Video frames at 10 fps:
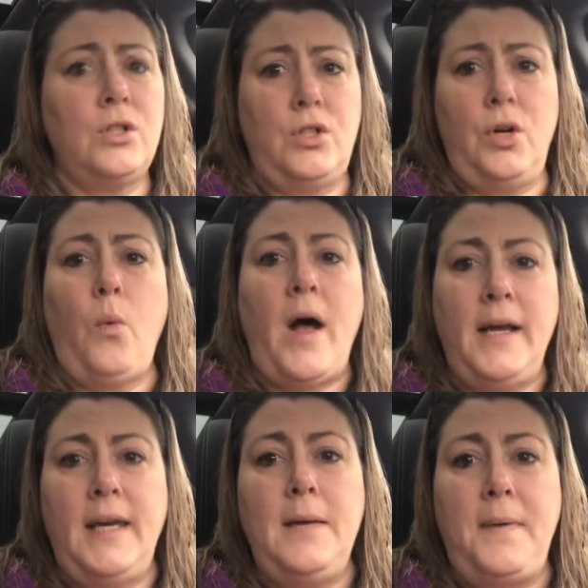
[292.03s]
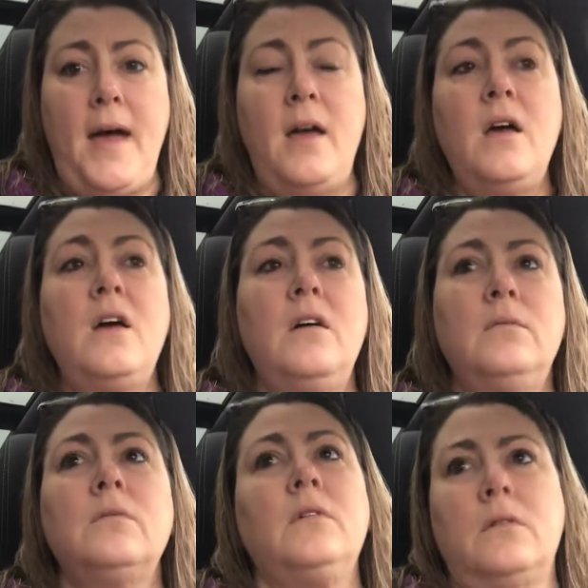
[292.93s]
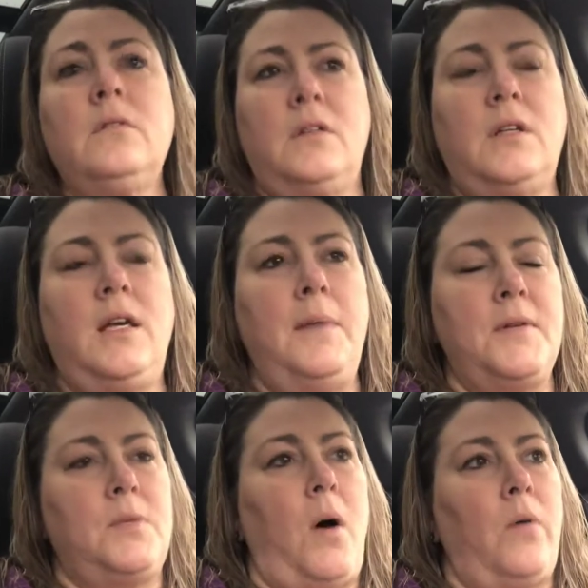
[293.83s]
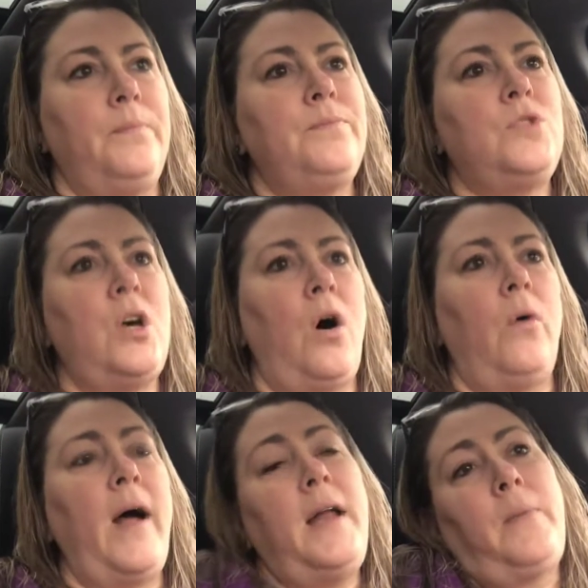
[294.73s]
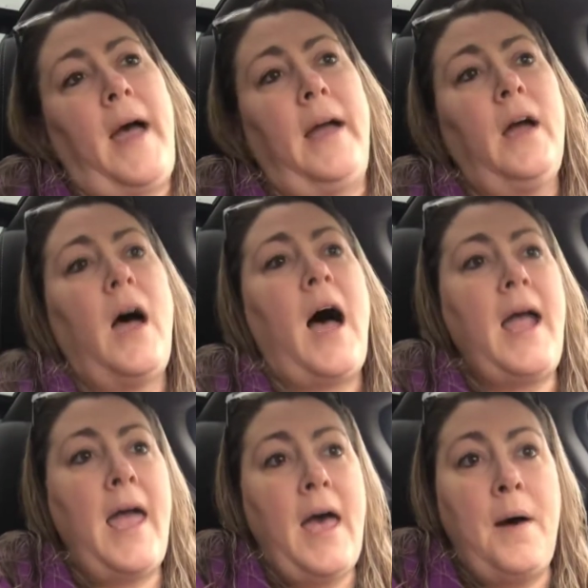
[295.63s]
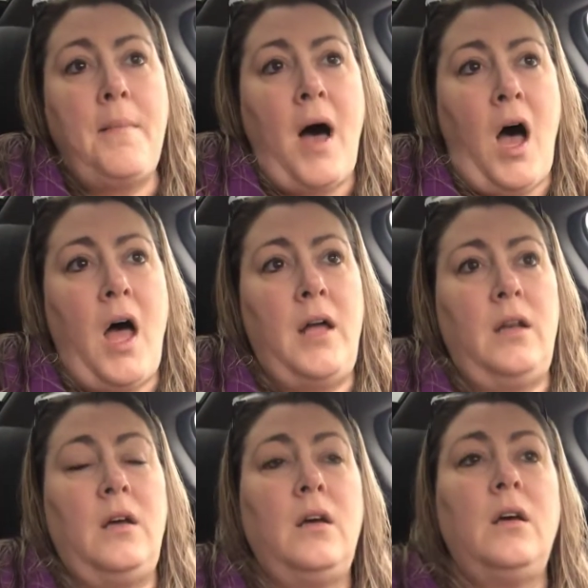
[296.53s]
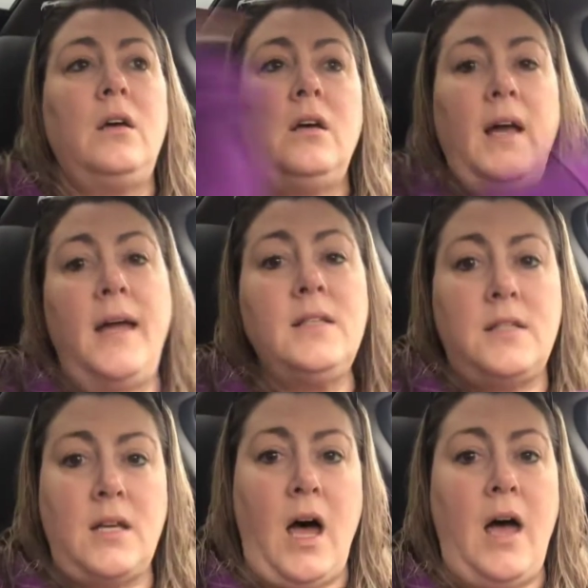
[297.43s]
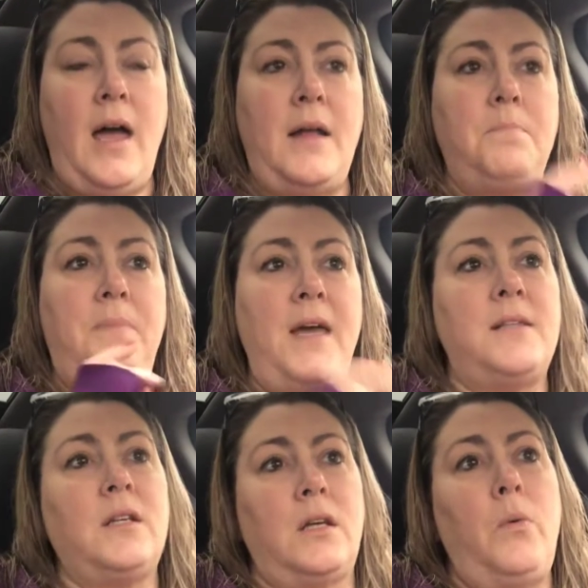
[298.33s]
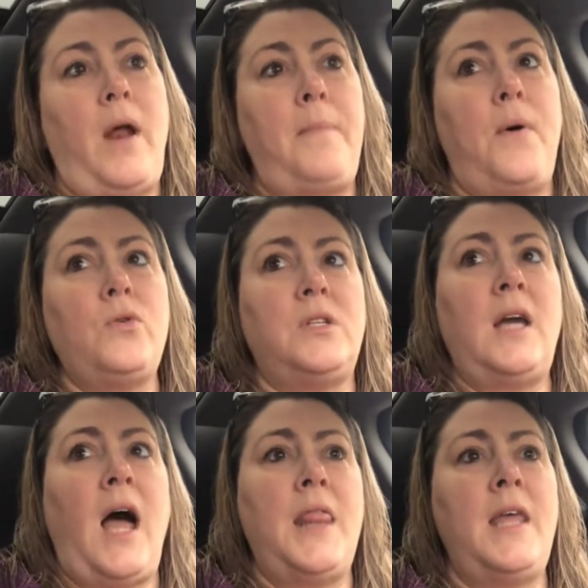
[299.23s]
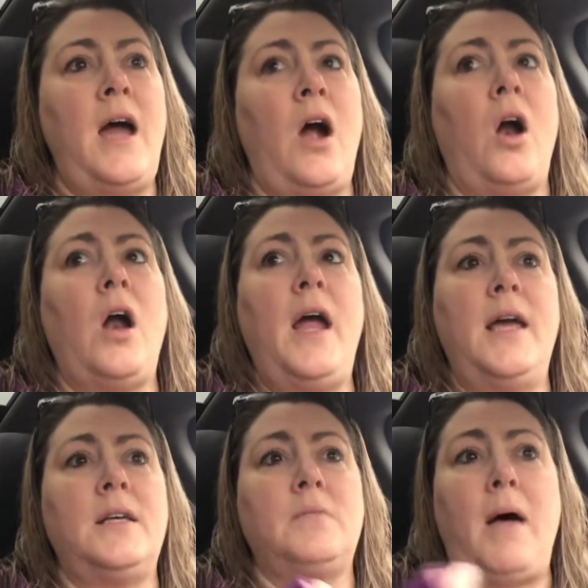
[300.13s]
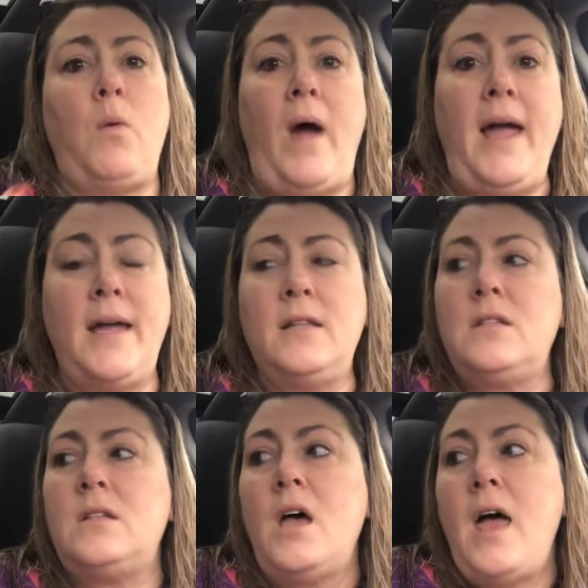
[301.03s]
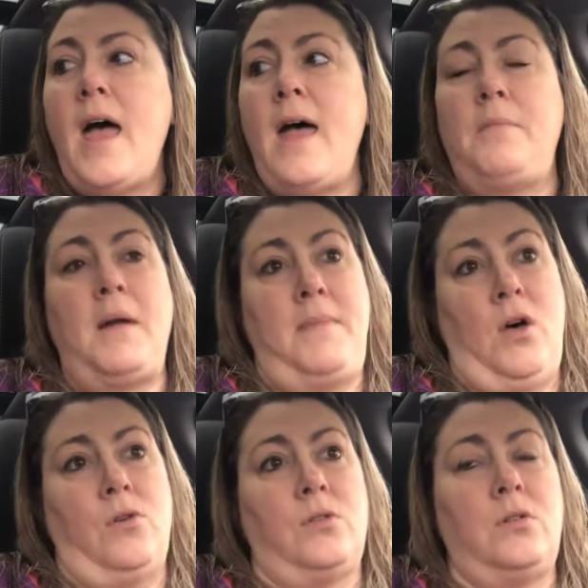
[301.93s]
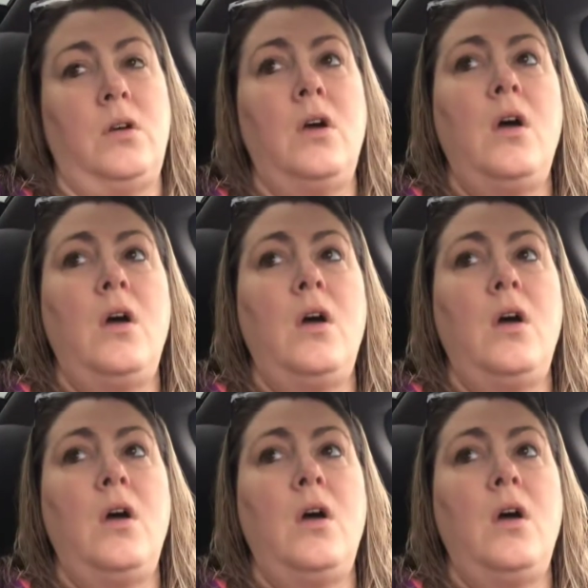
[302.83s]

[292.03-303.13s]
to want to keep it small. So anyway, I am on Insta, and basically what I'm posting on there is my weigh-ins and my meals.